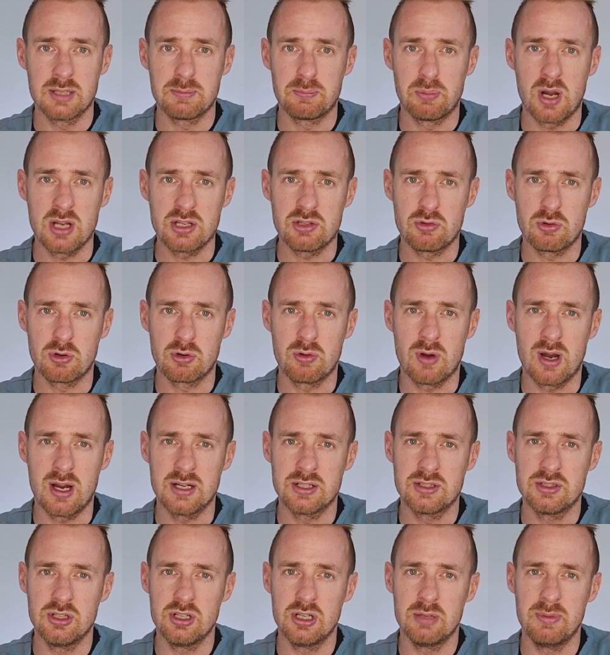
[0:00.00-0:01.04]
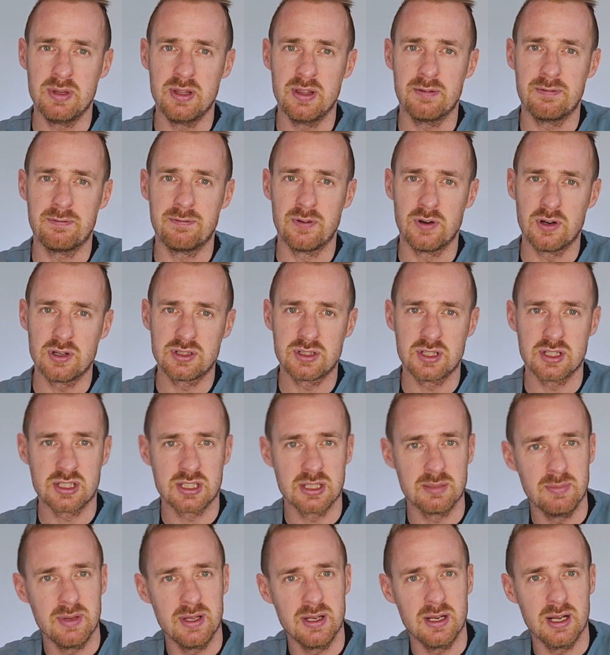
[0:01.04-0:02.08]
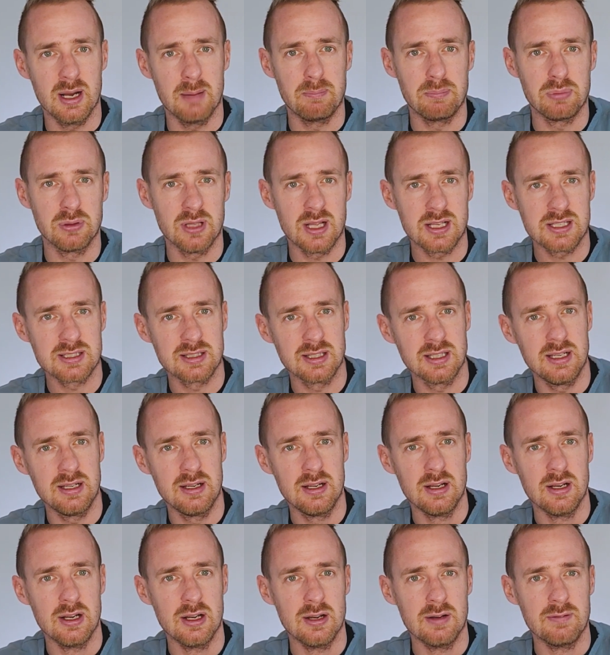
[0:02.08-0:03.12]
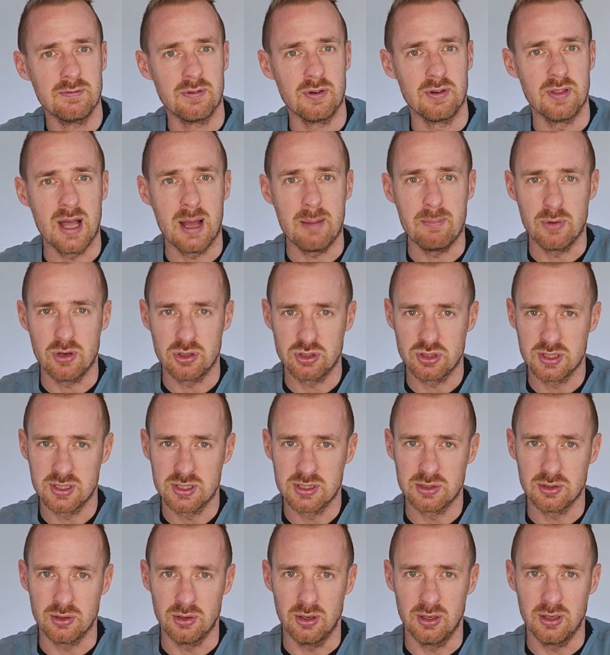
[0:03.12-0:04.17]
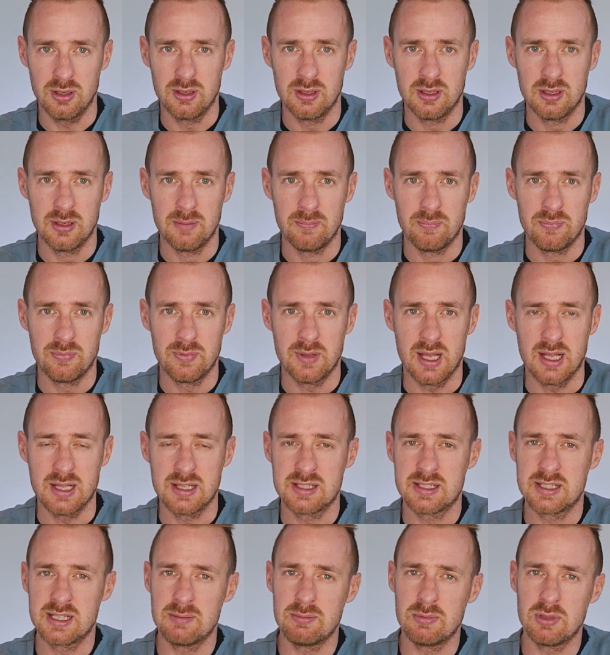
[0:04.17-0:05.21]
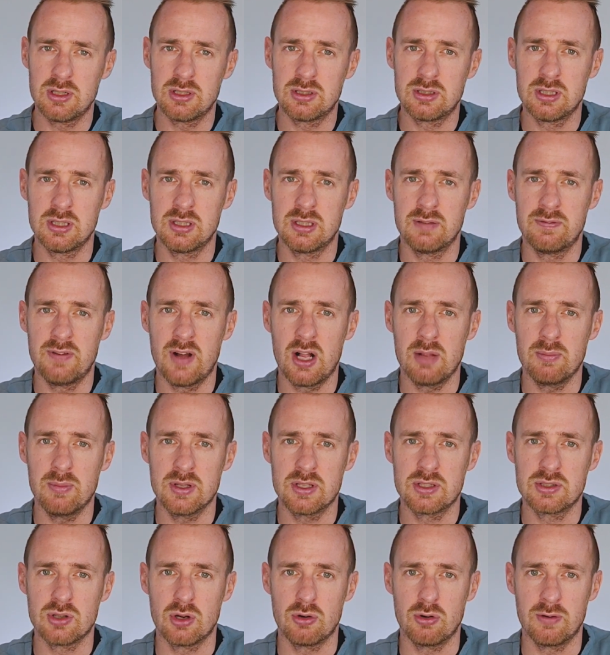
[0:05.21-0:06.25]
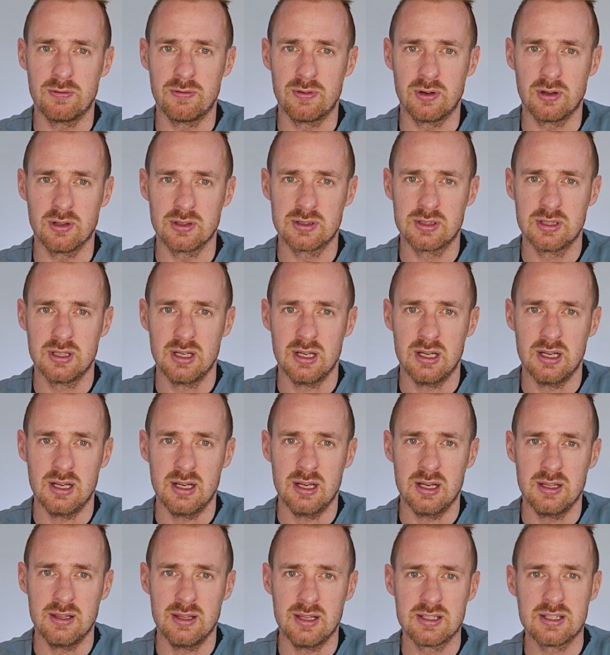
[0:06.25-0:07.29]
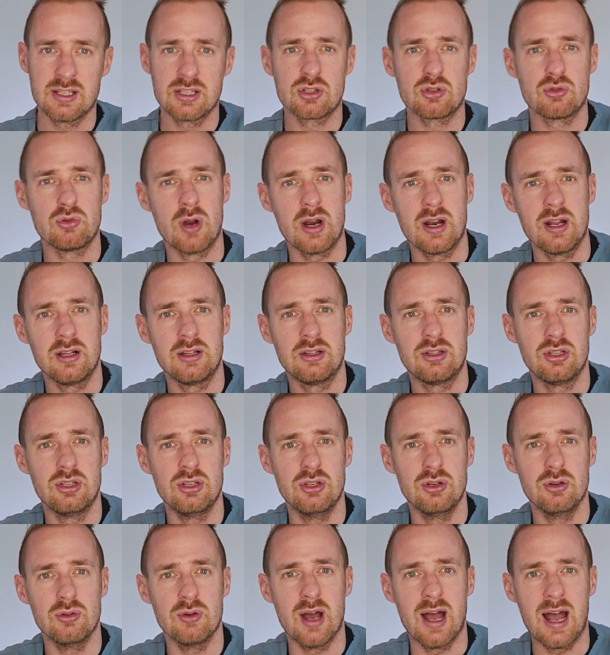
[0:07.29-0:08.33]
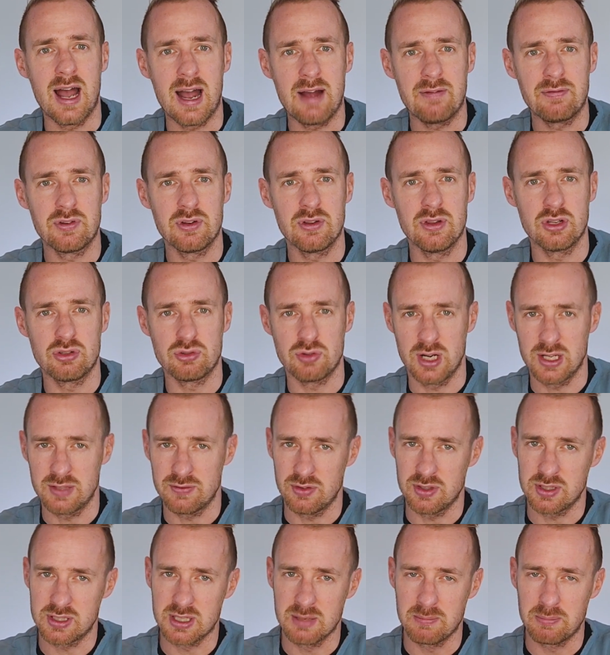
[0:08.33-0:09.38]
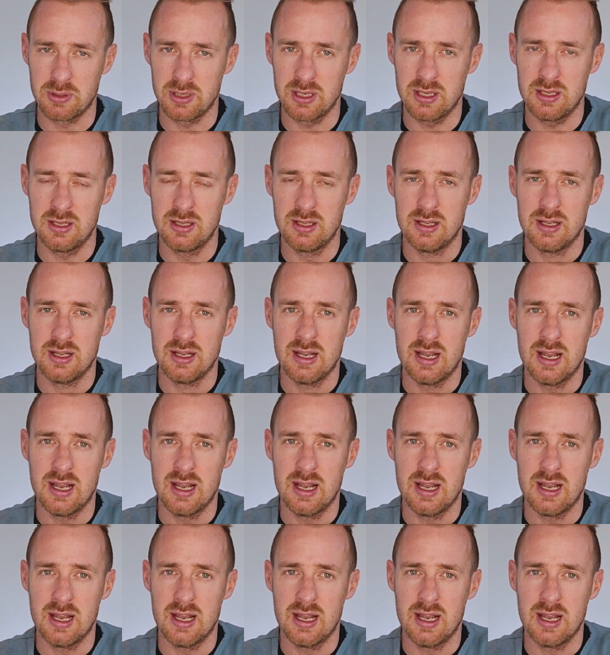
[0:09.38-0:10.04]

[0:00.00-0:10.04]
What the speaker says: This process requires you to be the first to submit a Plus lead for that merchant store. And similar to development store referrals, this is credited to you after the transfer is complete